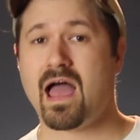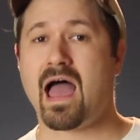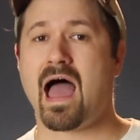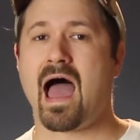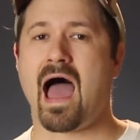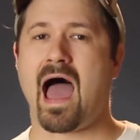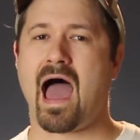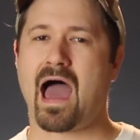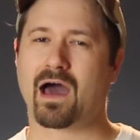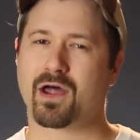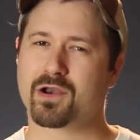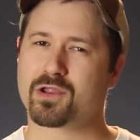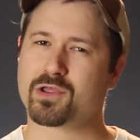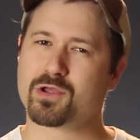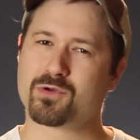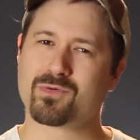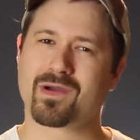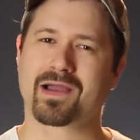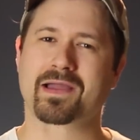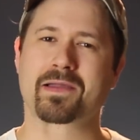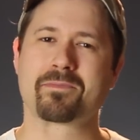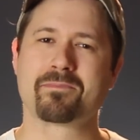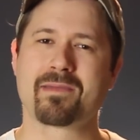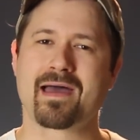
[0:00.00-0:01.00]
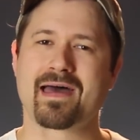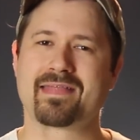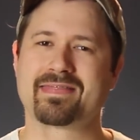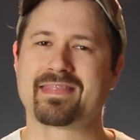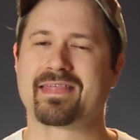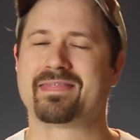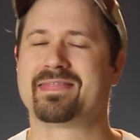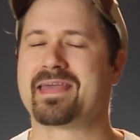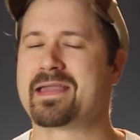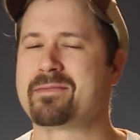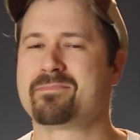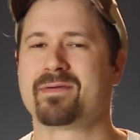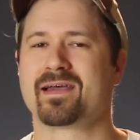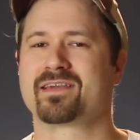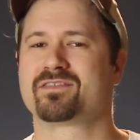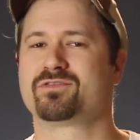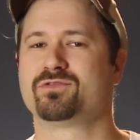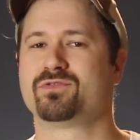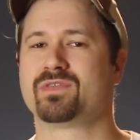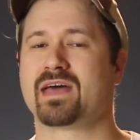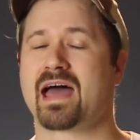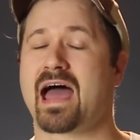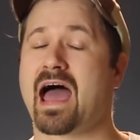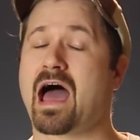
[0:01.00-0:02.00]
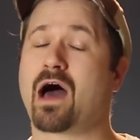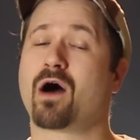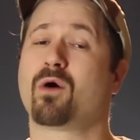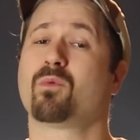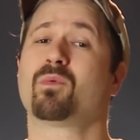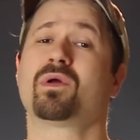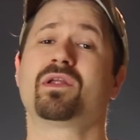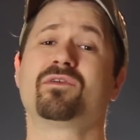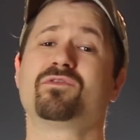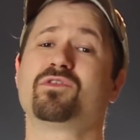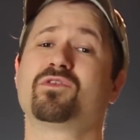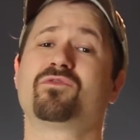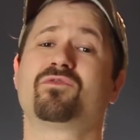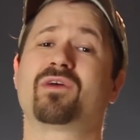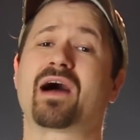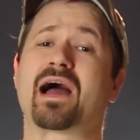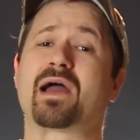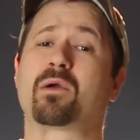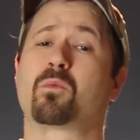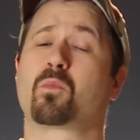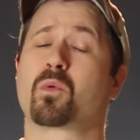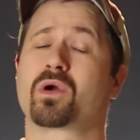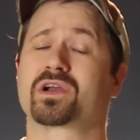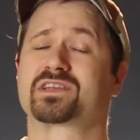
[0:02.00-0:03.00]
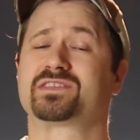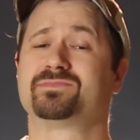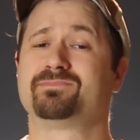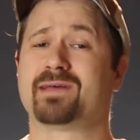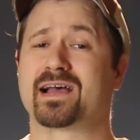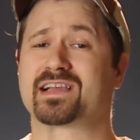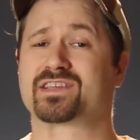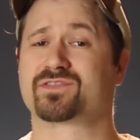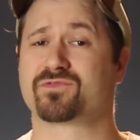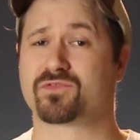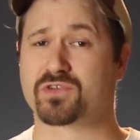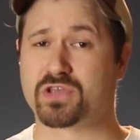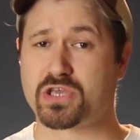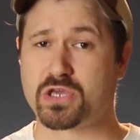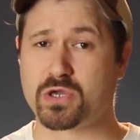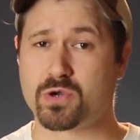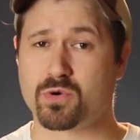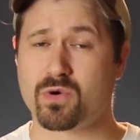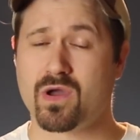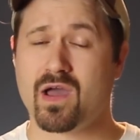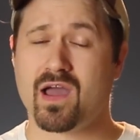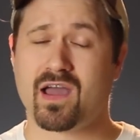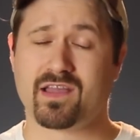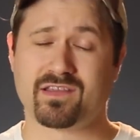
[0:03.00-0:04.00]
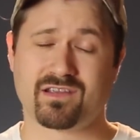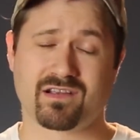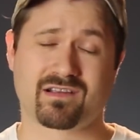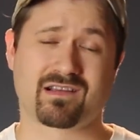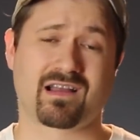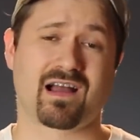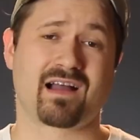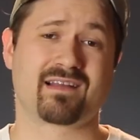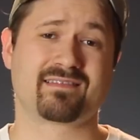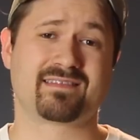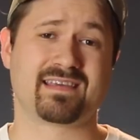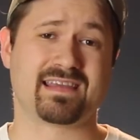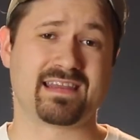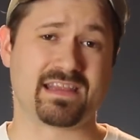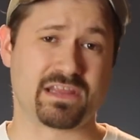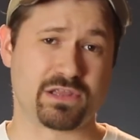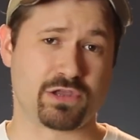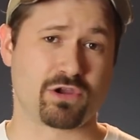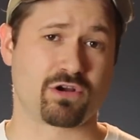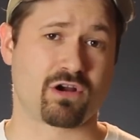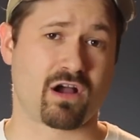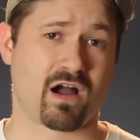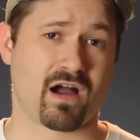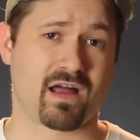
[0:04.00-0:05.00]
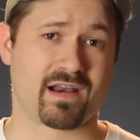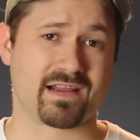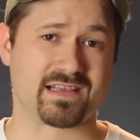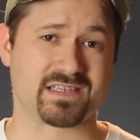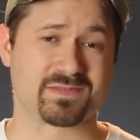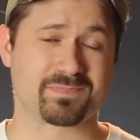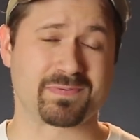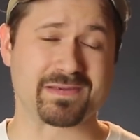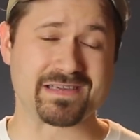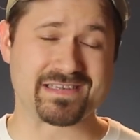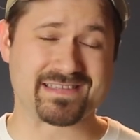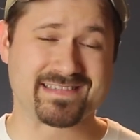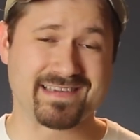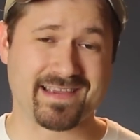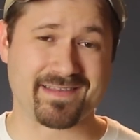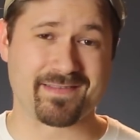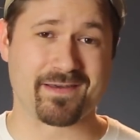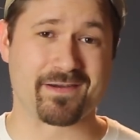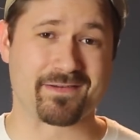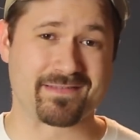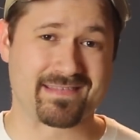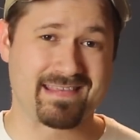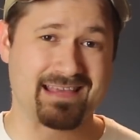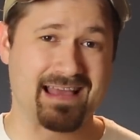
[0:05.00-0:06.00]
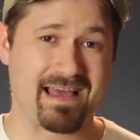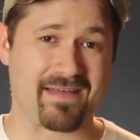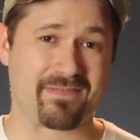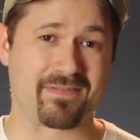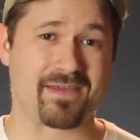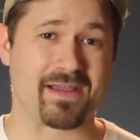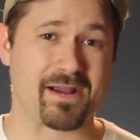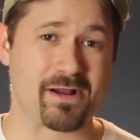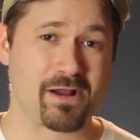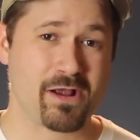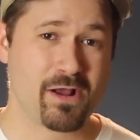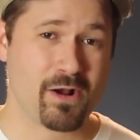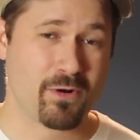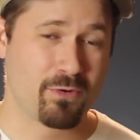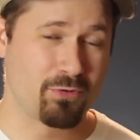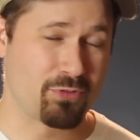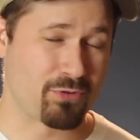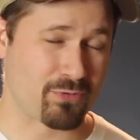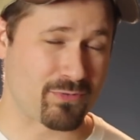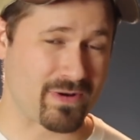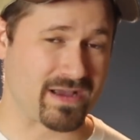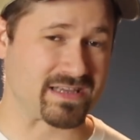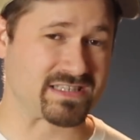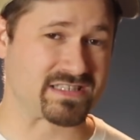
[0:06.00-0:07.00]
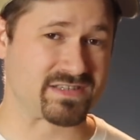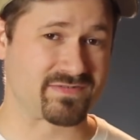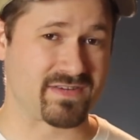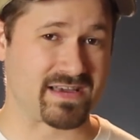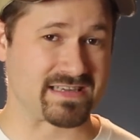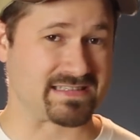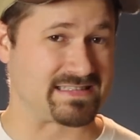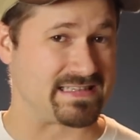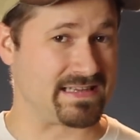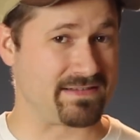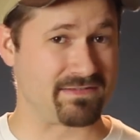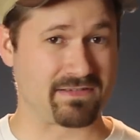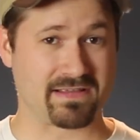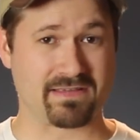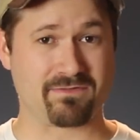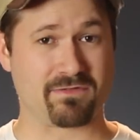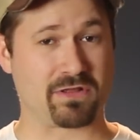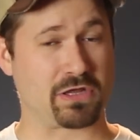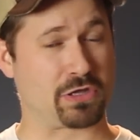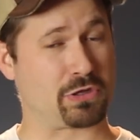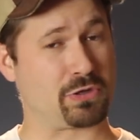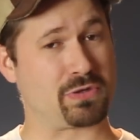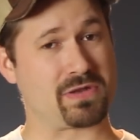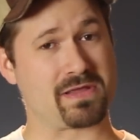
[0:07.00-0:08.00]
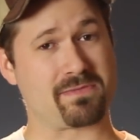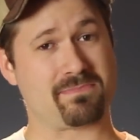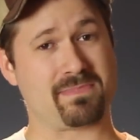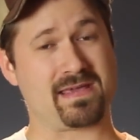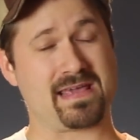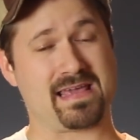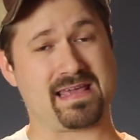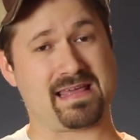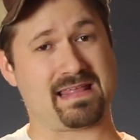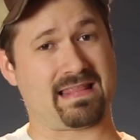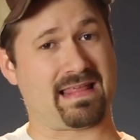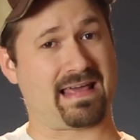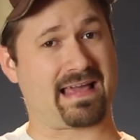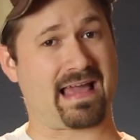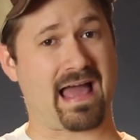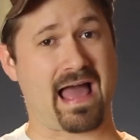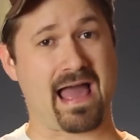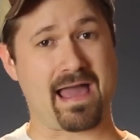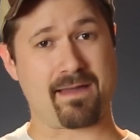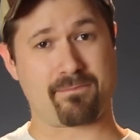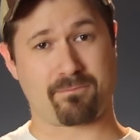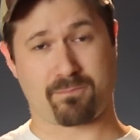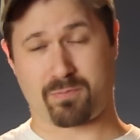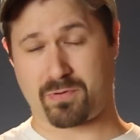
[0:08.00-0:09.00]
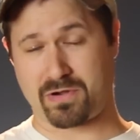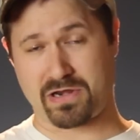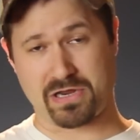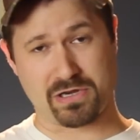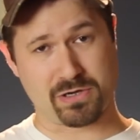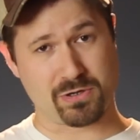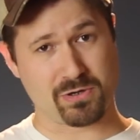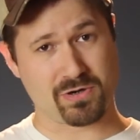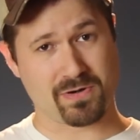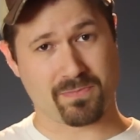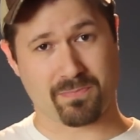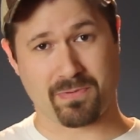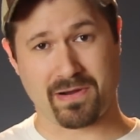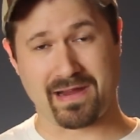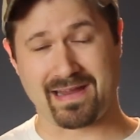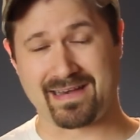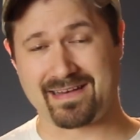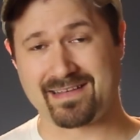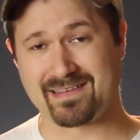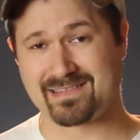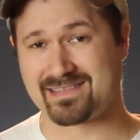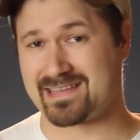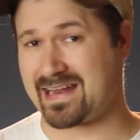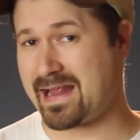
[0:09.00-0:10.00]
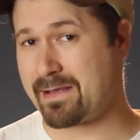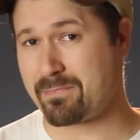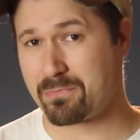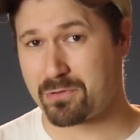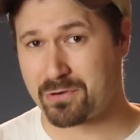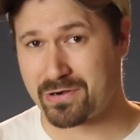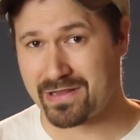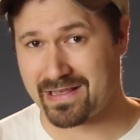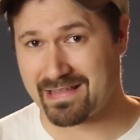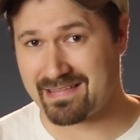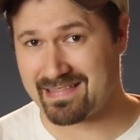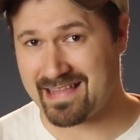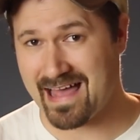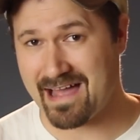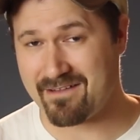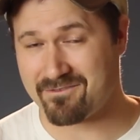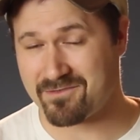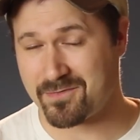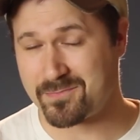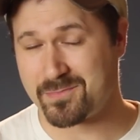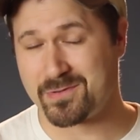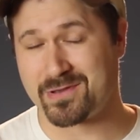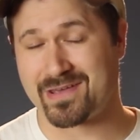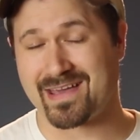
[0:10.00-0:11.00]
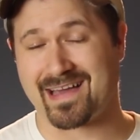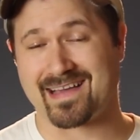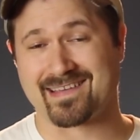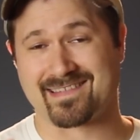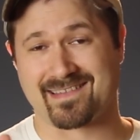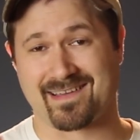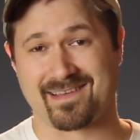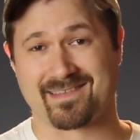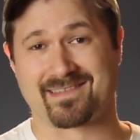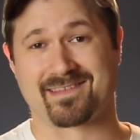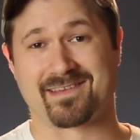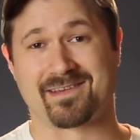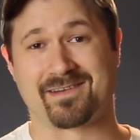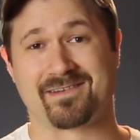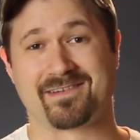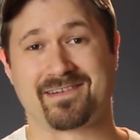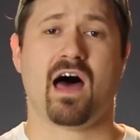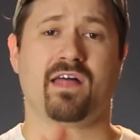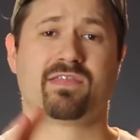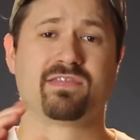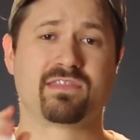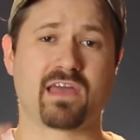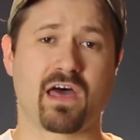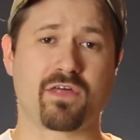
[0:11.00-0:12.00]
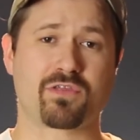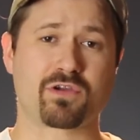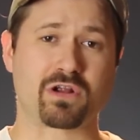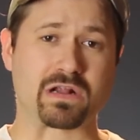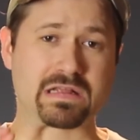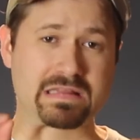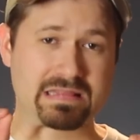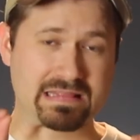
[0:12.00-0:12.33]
How do you recommend that they best do that? What have you find works best for you and your content and your audience? Please share those down there with the rest of us, and even including me. Like, I'm pretty new to brand deals and I'm learning a lot from you guys also. Another